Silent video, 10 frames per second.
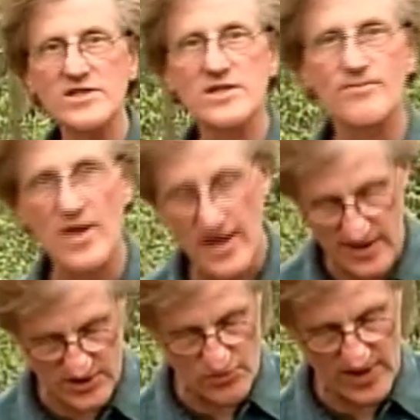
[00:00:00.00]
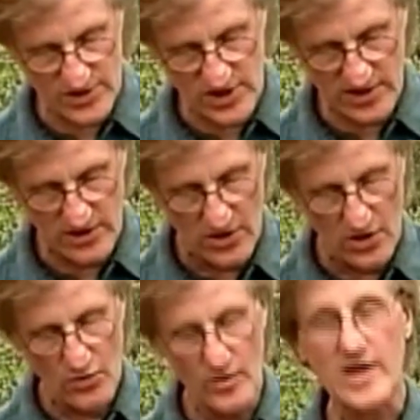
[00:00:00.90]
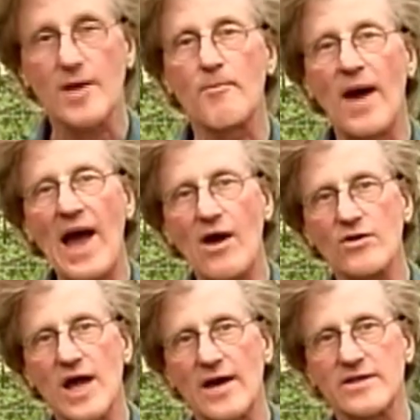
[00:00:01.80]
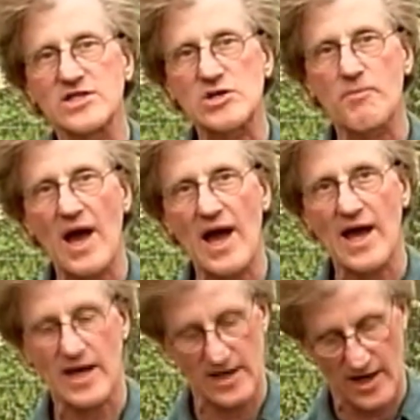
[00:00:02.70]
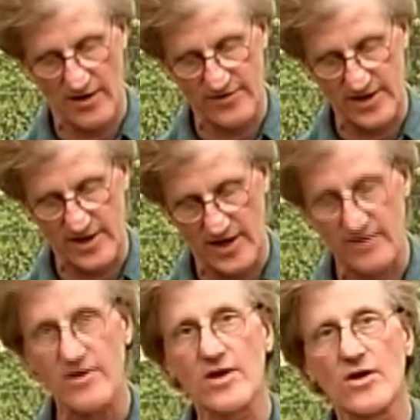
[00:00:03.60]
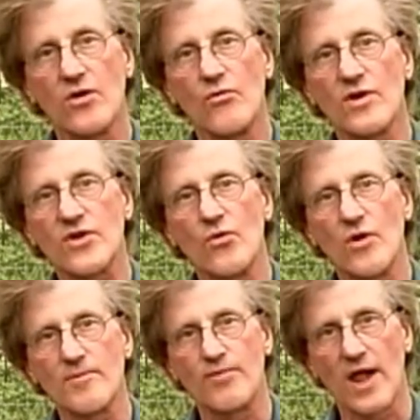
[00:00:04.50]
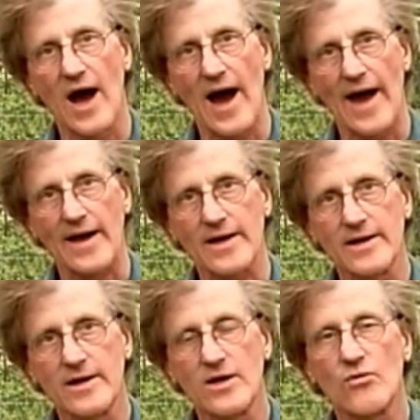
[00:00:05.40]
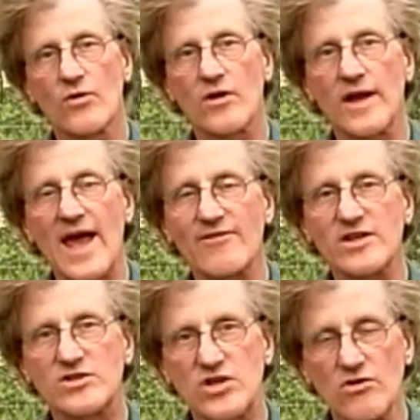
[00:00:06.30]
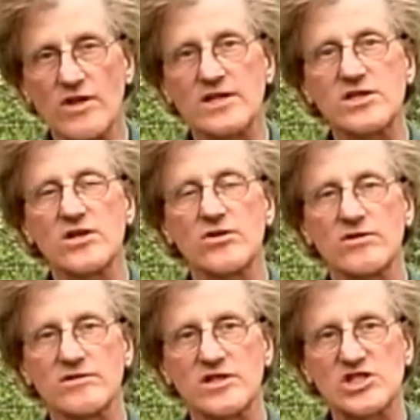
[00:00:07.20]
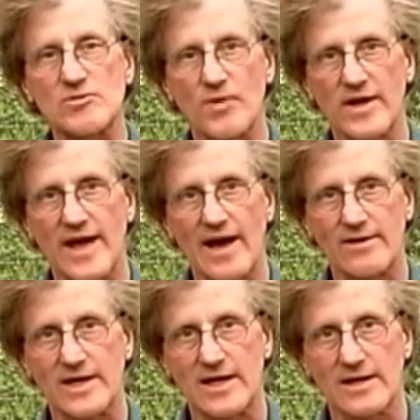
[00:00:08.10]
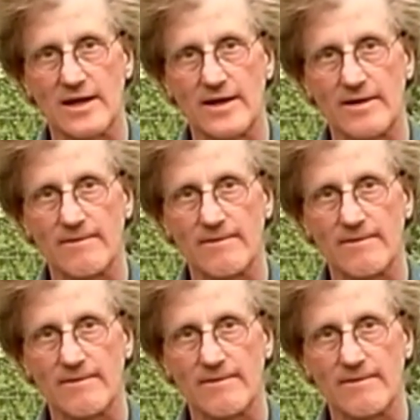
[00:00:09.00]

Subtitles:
the blade is rigid, we can pound on the spine of the knife with a wood block. We're going to have to do this in order to split out kindling.